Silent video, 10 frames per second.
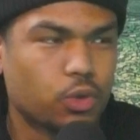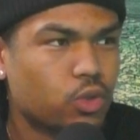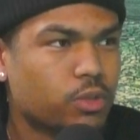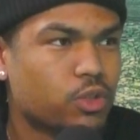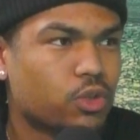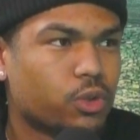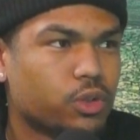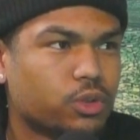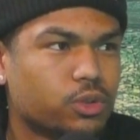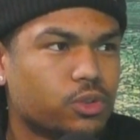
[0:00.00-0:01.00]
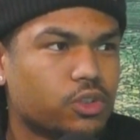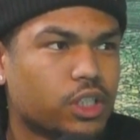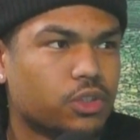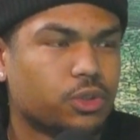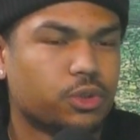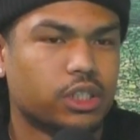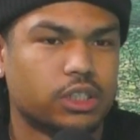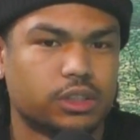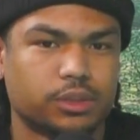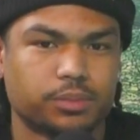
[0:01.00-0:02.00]
YouTube tutorials, they do
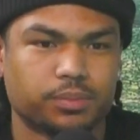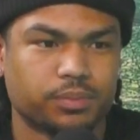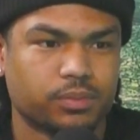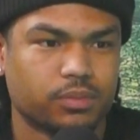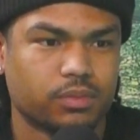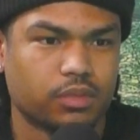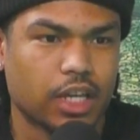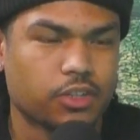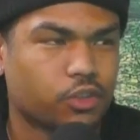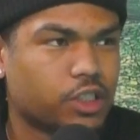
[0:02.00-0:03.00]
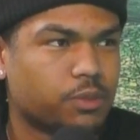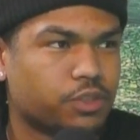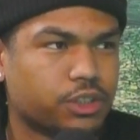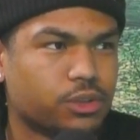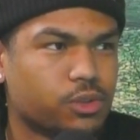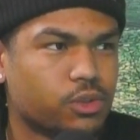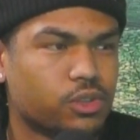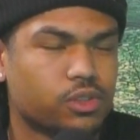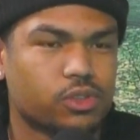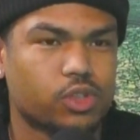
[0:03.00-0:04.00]
Instagram
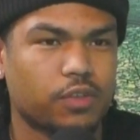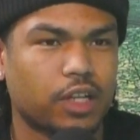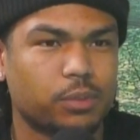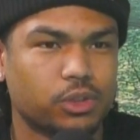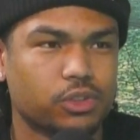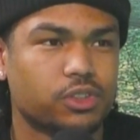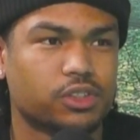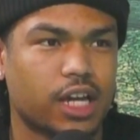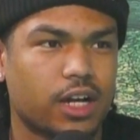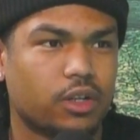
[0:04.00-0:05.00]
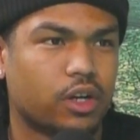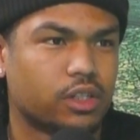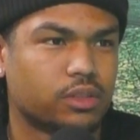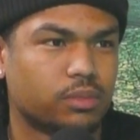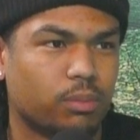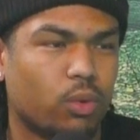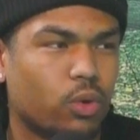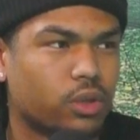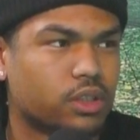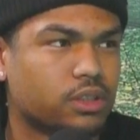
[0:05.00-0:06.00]
reels. So I feel like producers now are
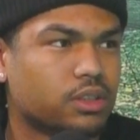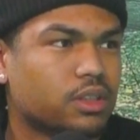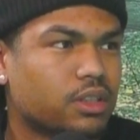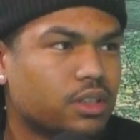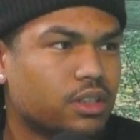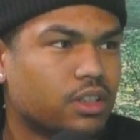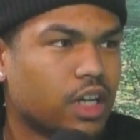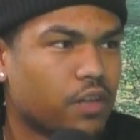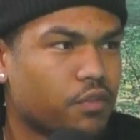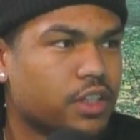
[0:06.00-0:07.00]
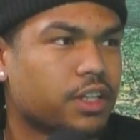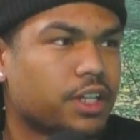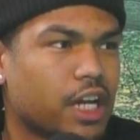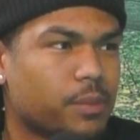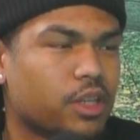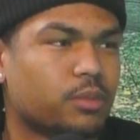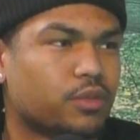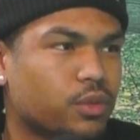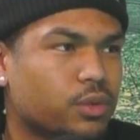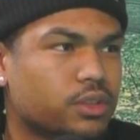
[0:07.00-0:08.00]
more in front of the camera than
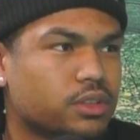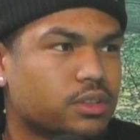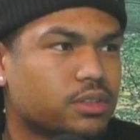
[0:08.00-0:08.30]
before.